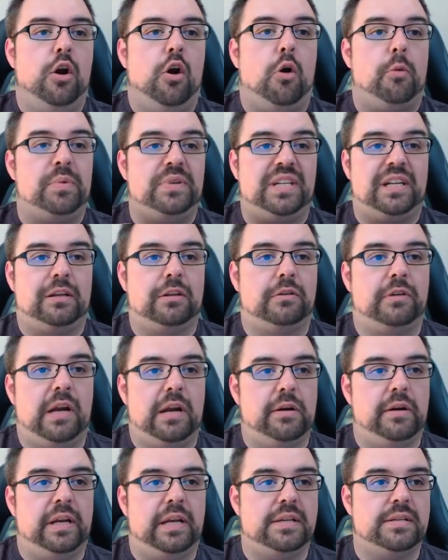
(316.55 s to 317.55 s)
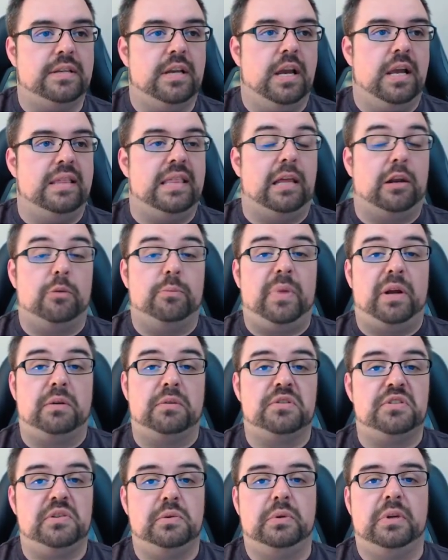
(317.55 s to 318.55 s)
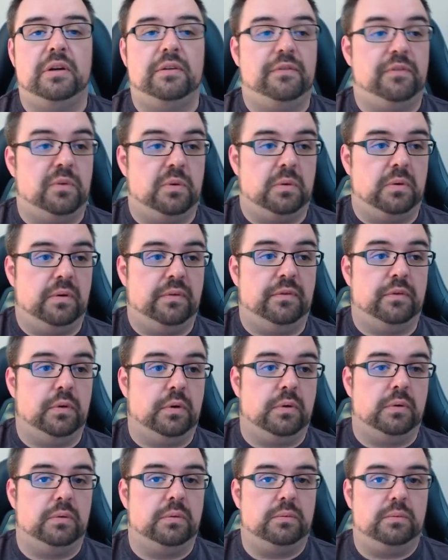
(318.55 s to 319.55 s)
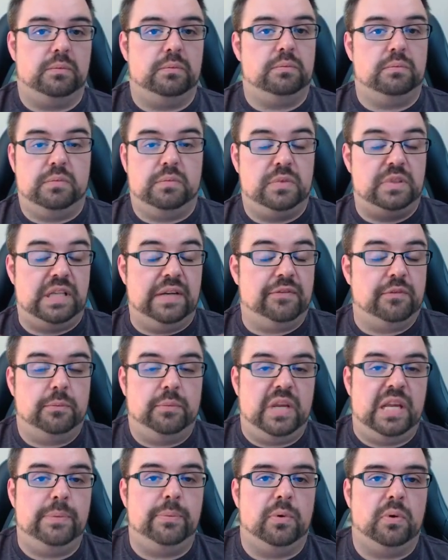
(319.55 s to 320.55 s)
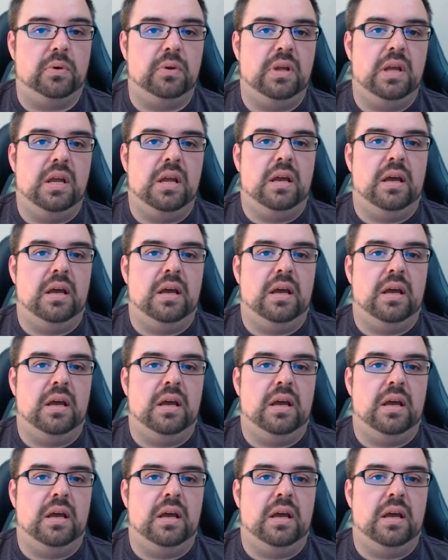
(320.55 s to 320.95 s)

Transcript: or particular areas that are better suited for different people,